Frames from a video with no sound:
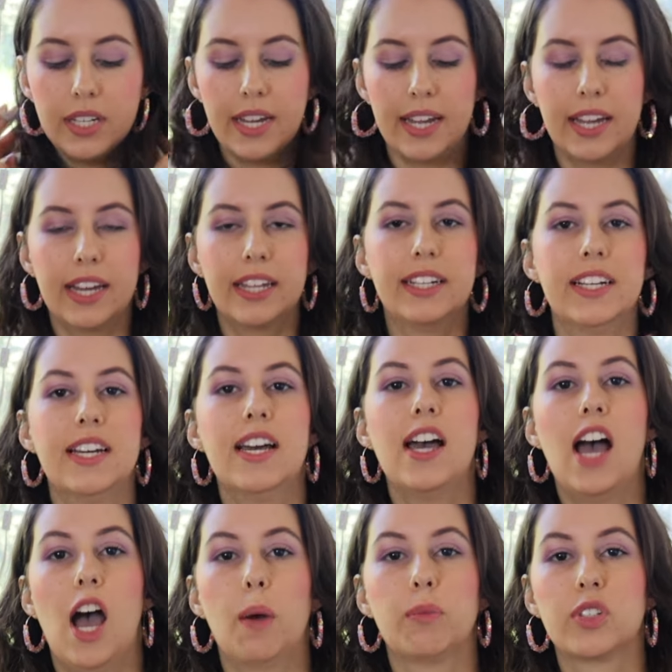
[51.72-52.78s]
And
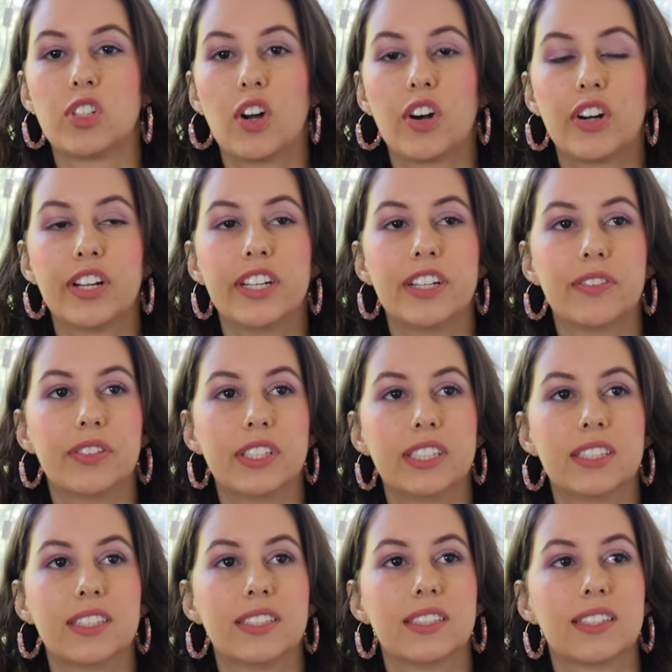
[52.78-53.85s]
I'm sorry if
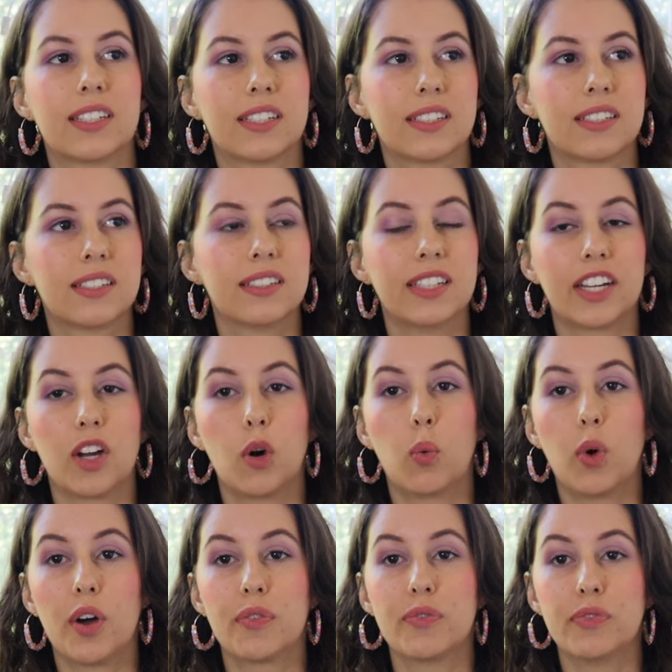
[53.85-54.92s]
this is like a
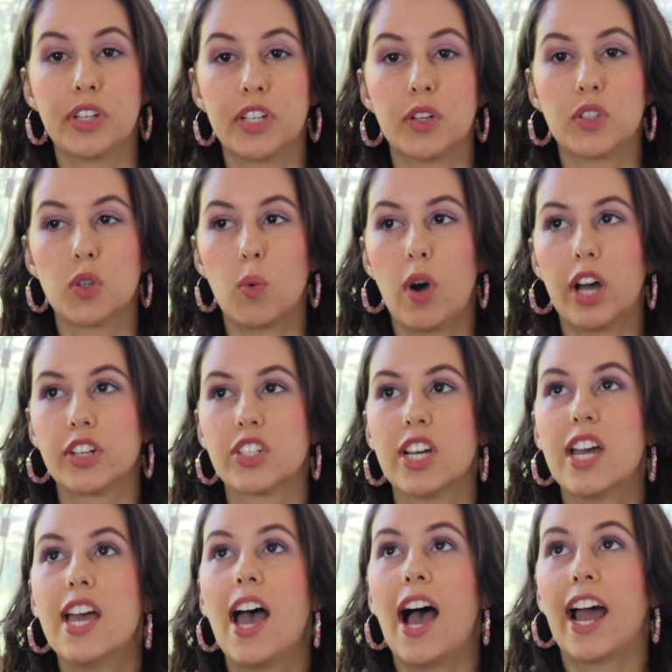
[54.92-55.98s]
rough video to watch.
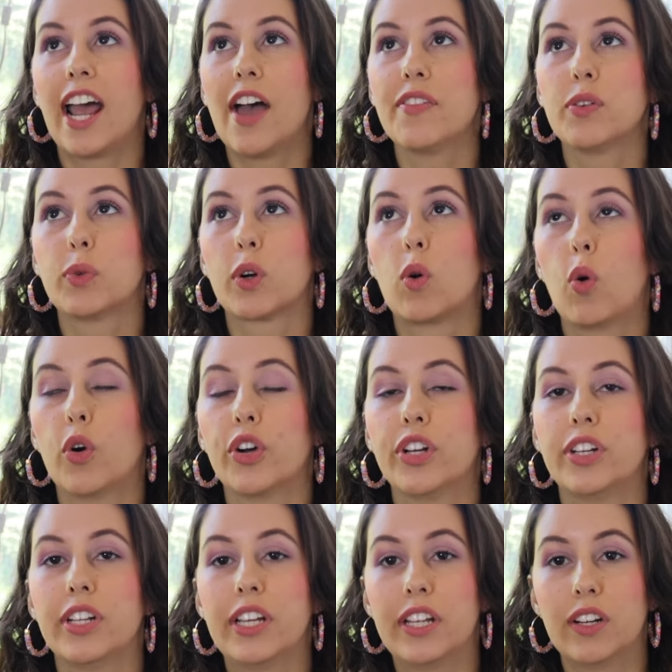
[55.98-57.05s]
I haven't
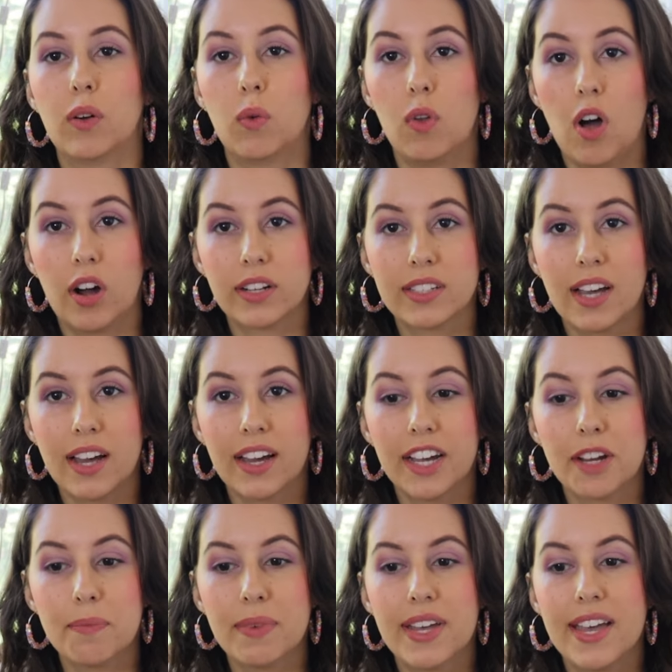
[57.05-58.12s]
recorded in a long
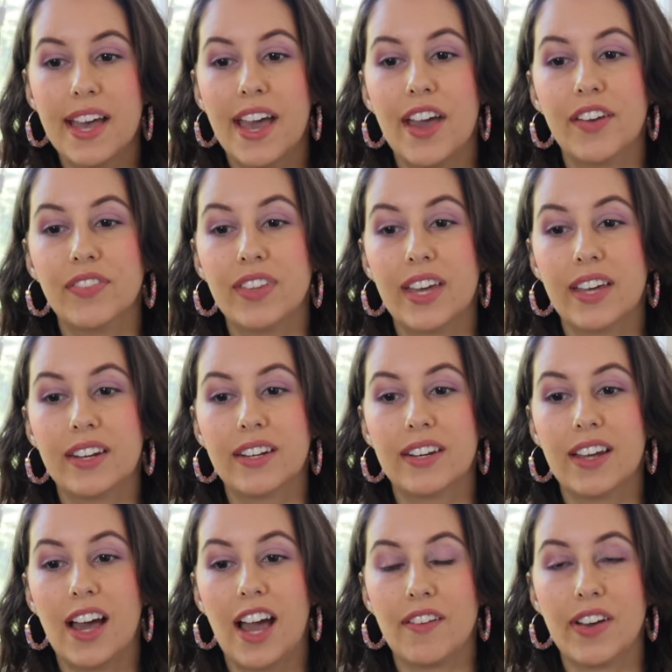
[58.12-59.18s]
time, and then
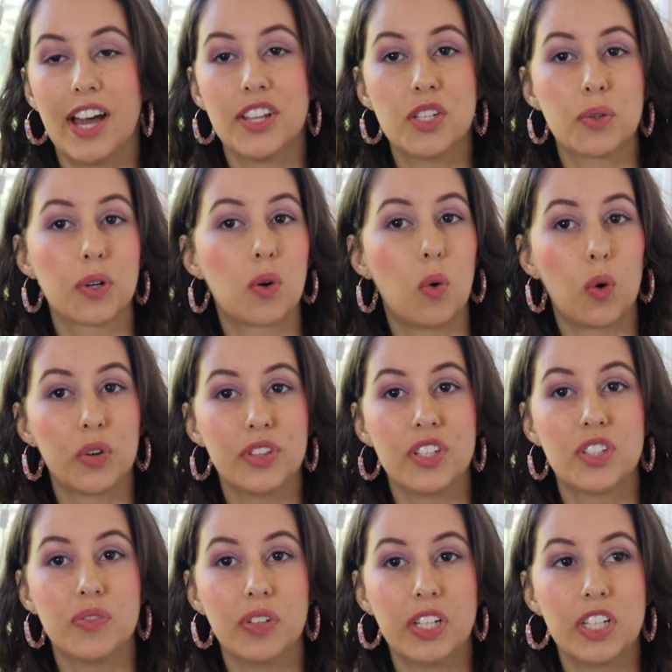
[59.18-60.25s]
I've had to record
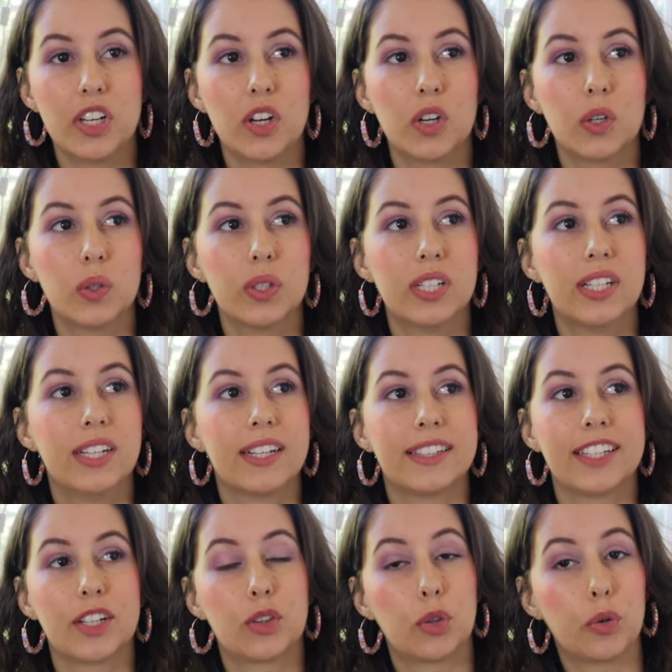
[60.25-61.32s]
this video
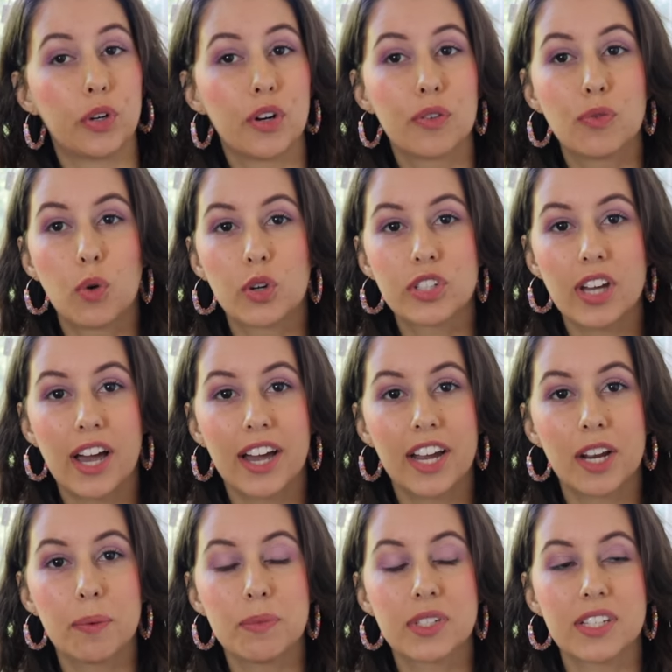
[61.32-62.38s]
like 3 or 4
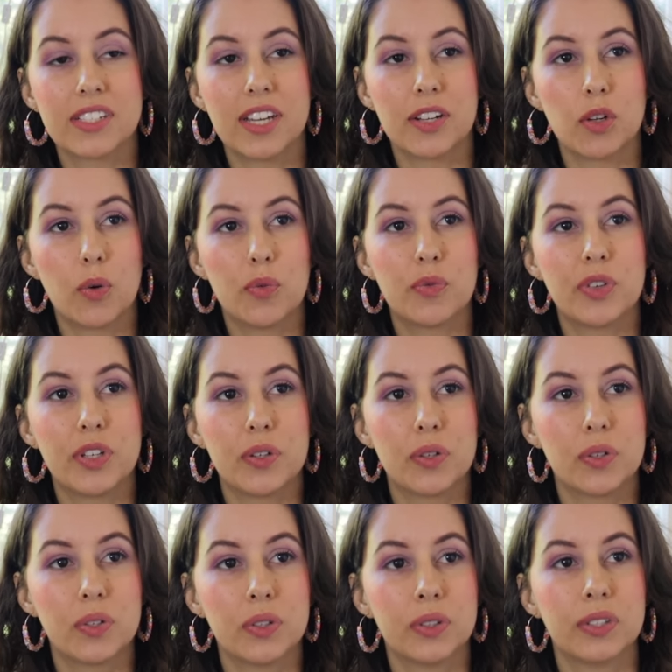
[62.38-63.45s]
times because I don't
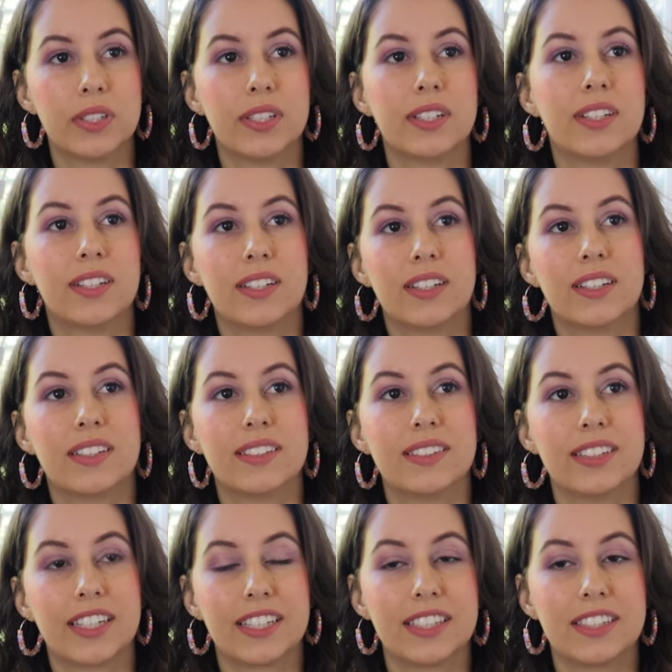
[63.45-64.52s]
feel like